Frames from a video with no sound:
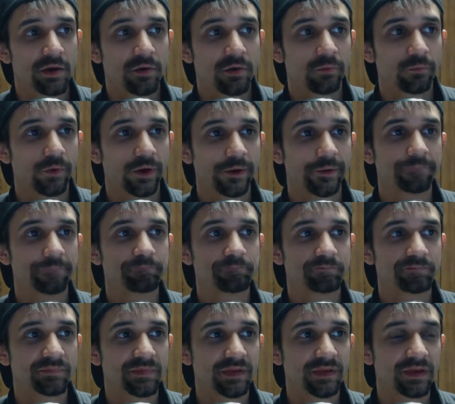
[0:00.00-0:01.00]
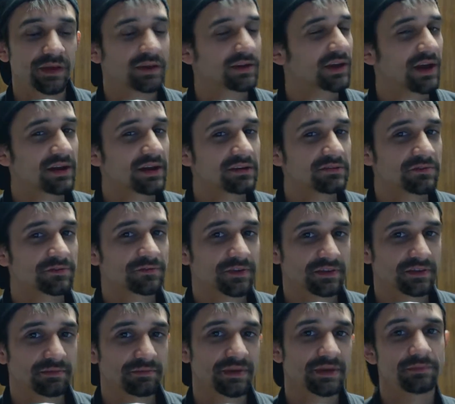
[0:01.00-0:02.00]
Well, it kind of
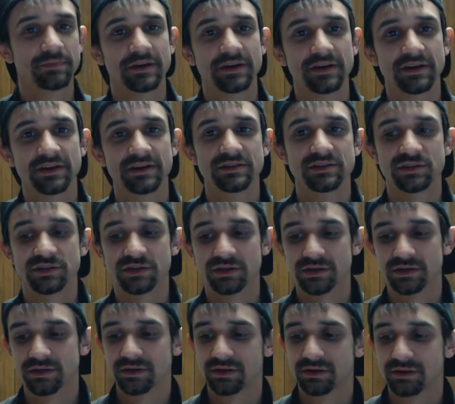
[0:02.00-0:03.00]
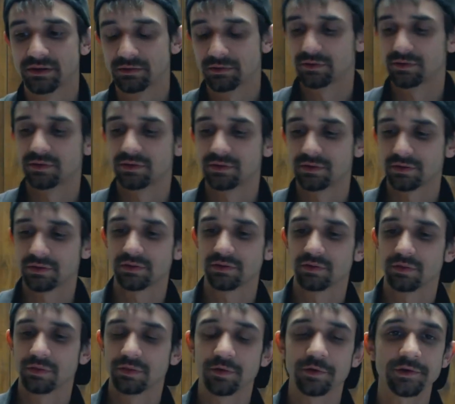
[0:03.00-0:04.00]
affected me because
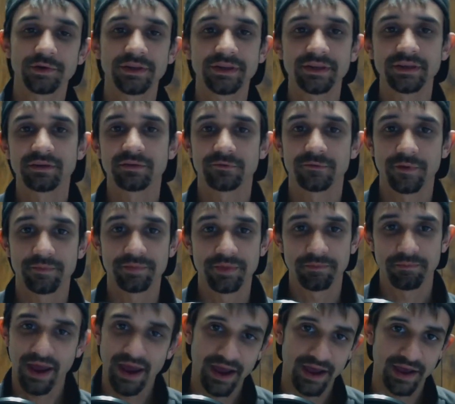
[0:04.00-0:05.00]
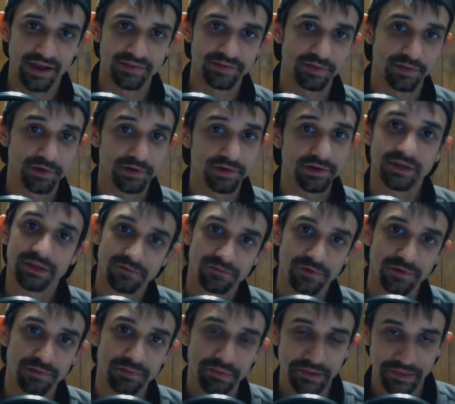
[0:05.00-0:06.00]
learning from the past, learning from